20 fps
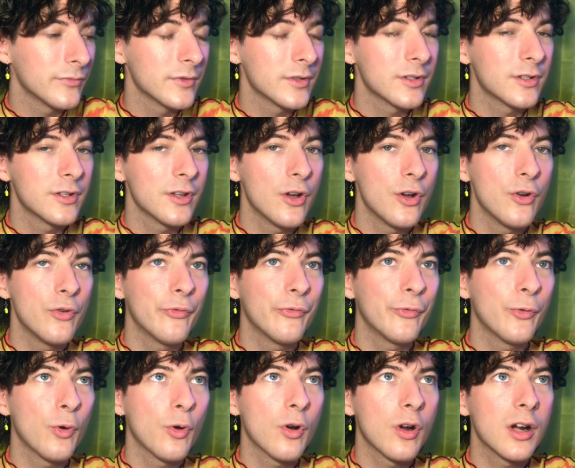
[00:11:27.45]
So
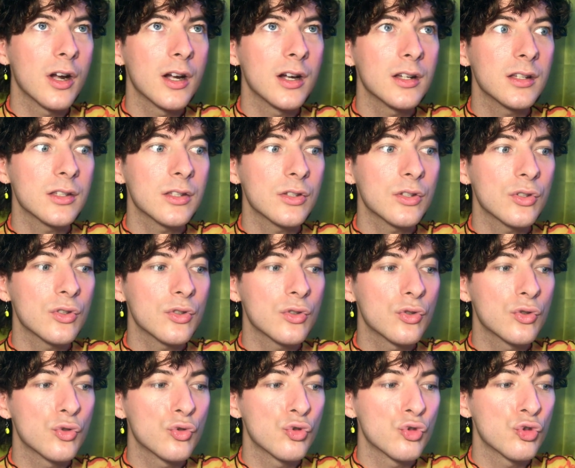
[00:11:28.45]
for
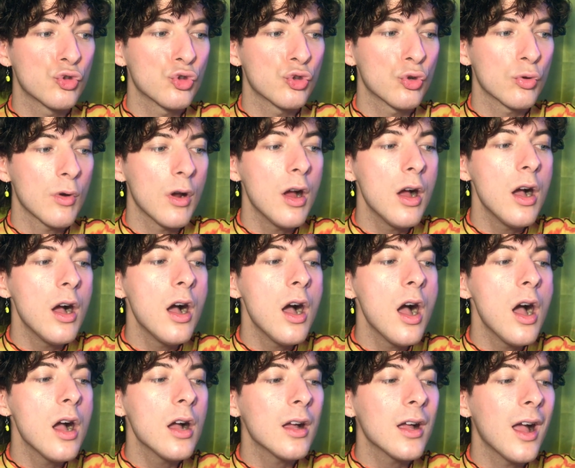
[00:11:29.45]

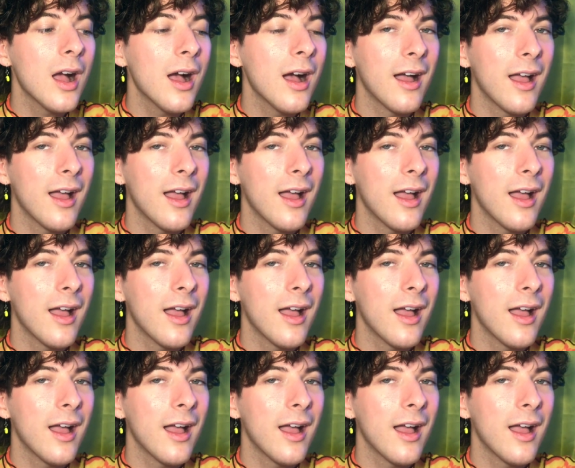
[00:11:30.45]
strong,